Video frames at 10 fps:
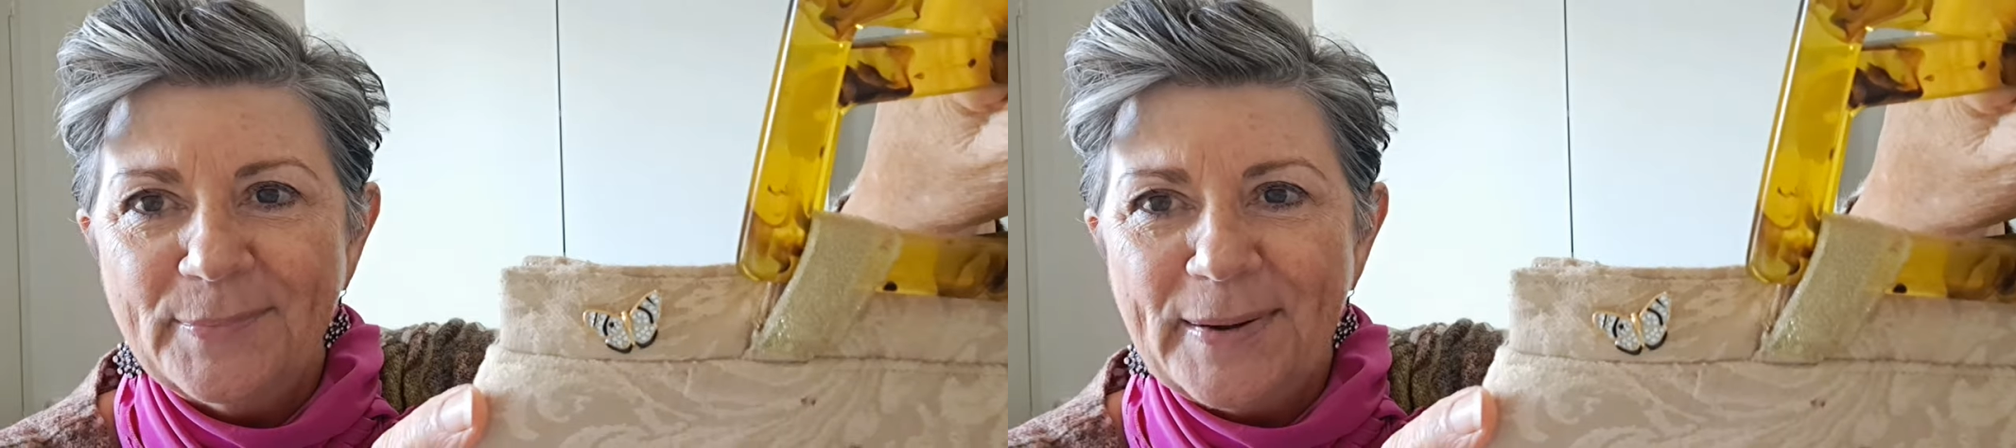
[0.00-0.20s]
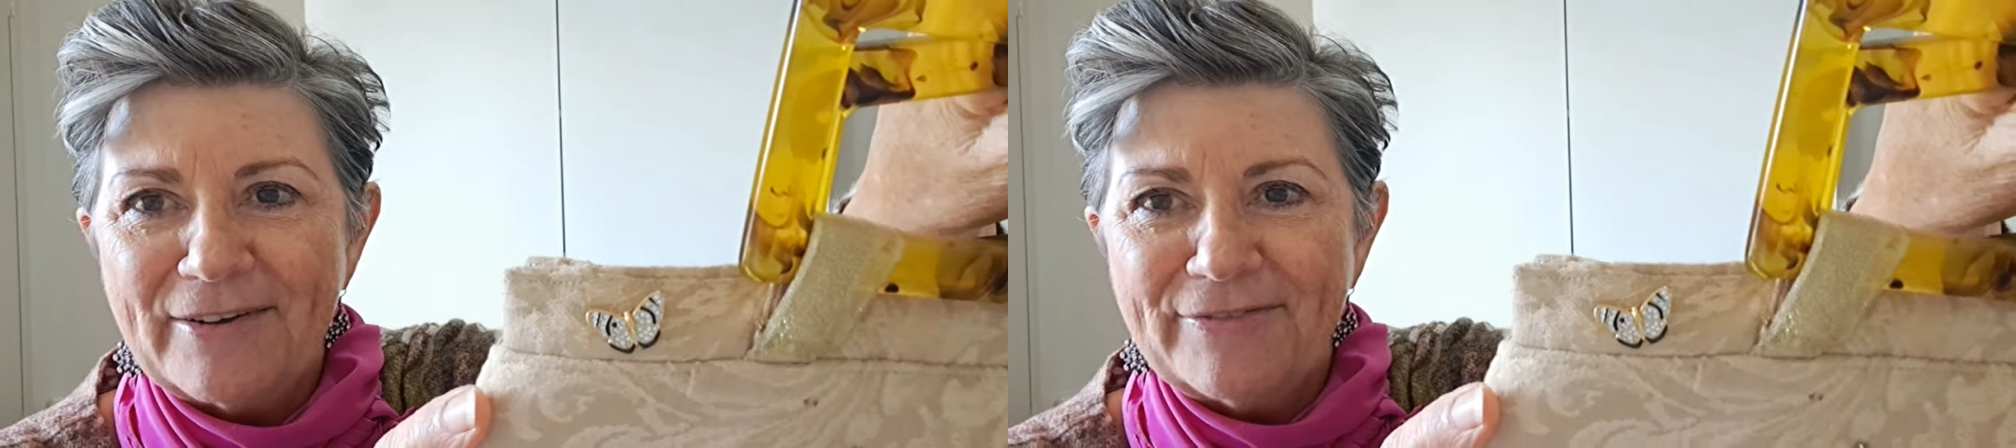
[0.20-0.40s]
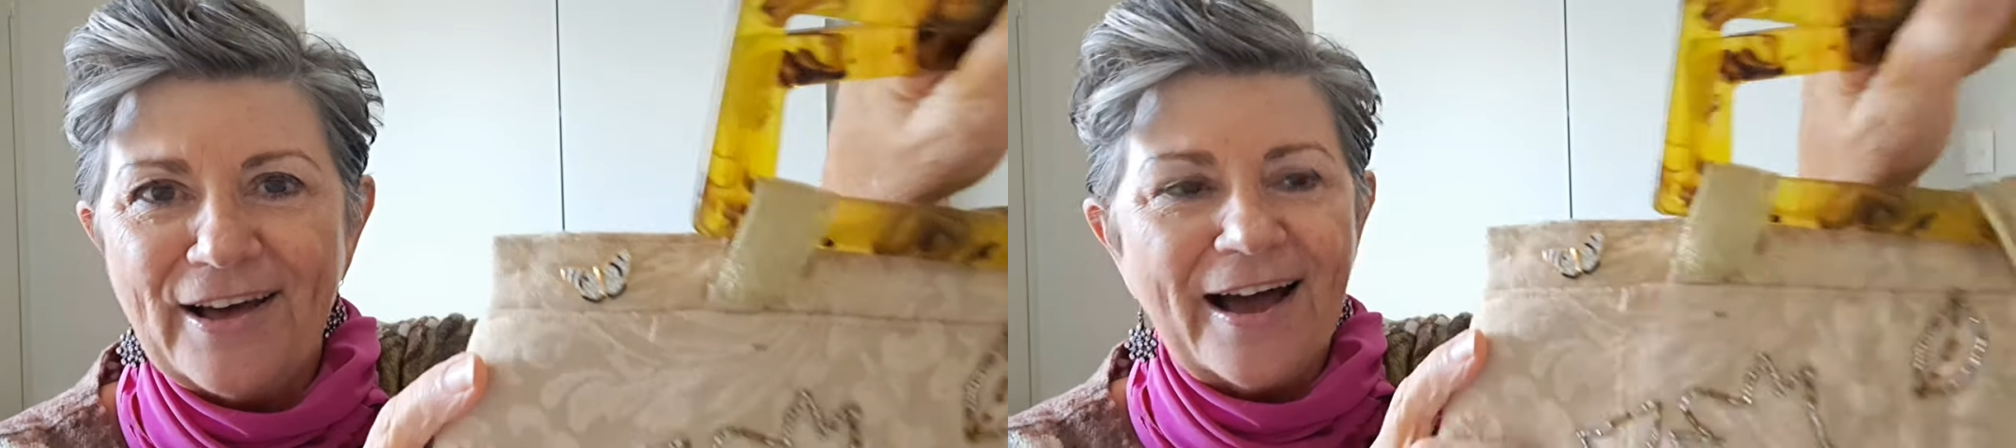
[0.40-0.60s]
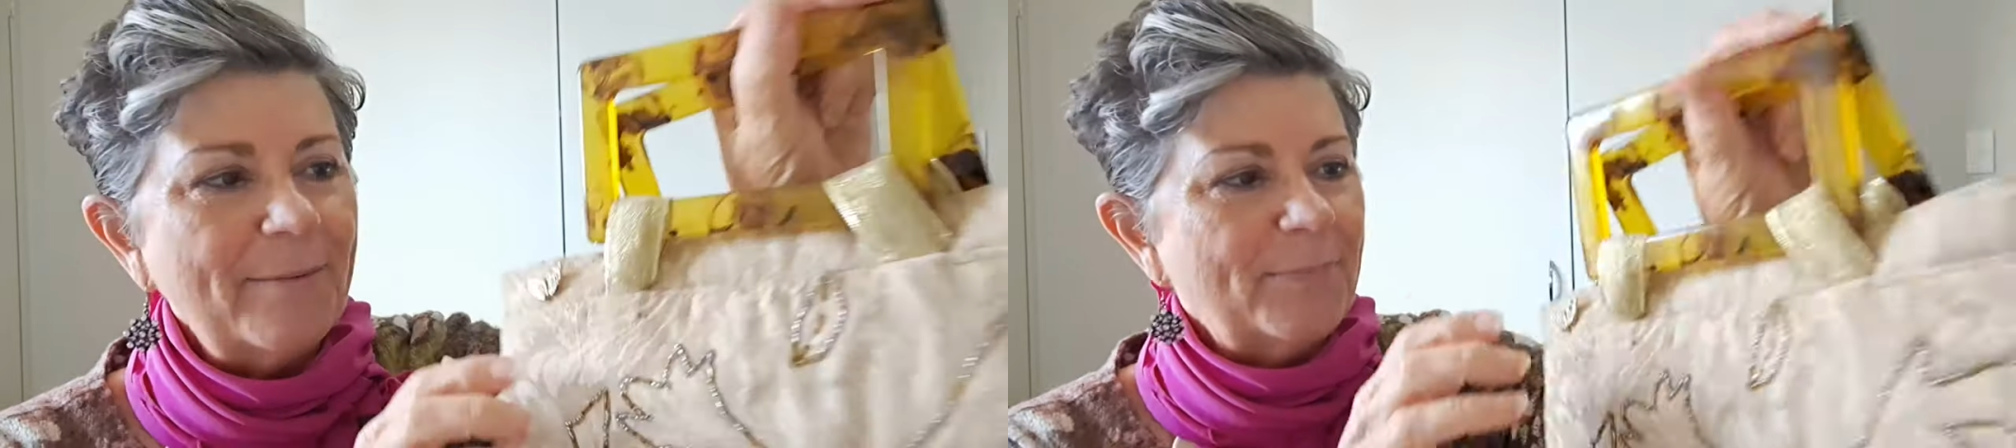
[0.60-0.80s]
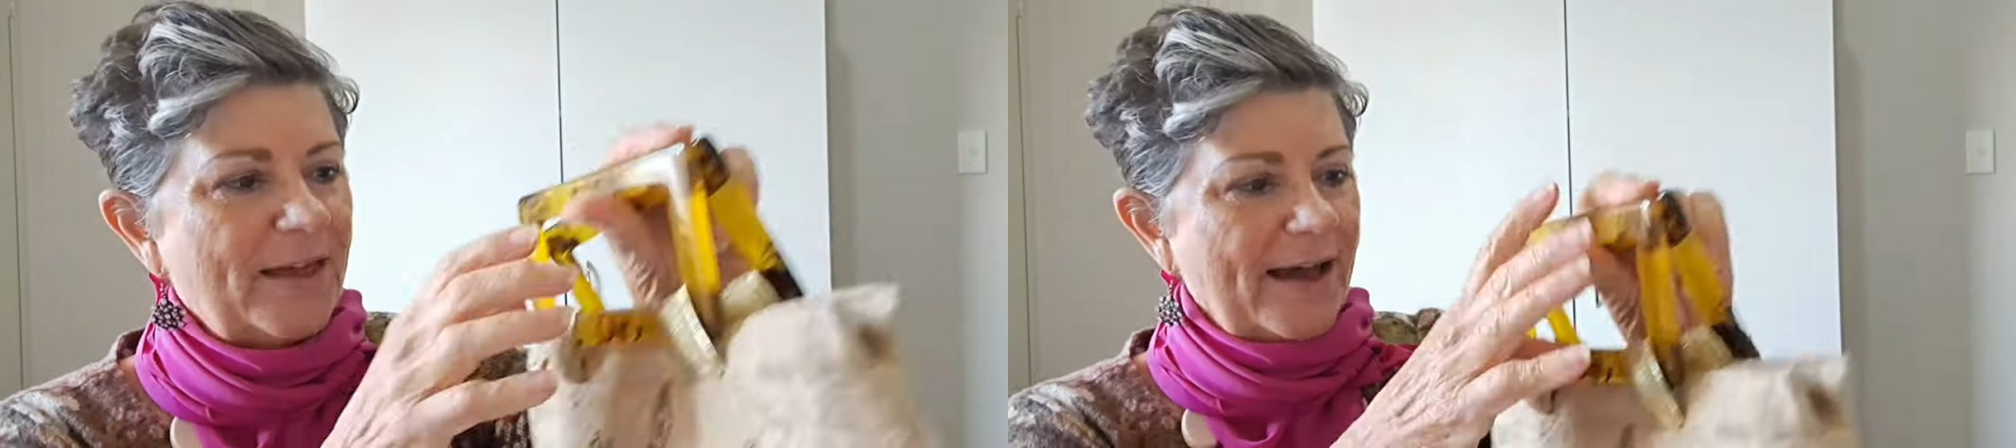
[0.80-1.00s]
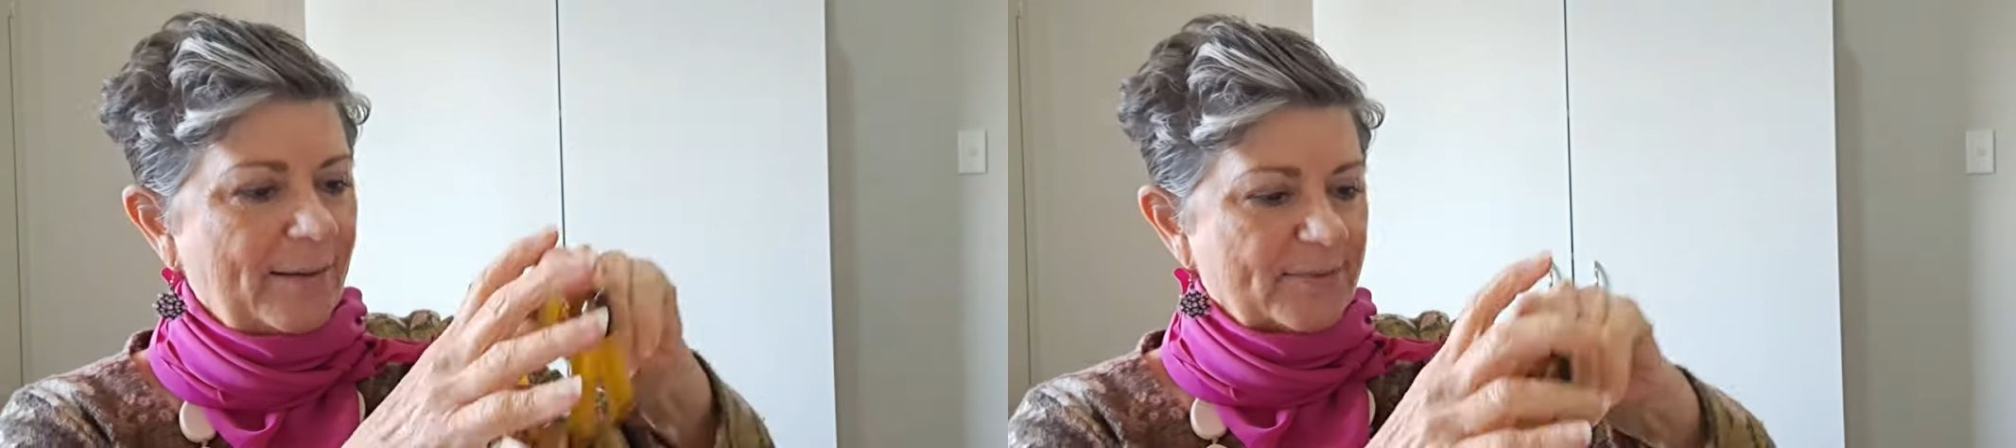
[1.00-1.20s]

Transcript: butterfly. Um,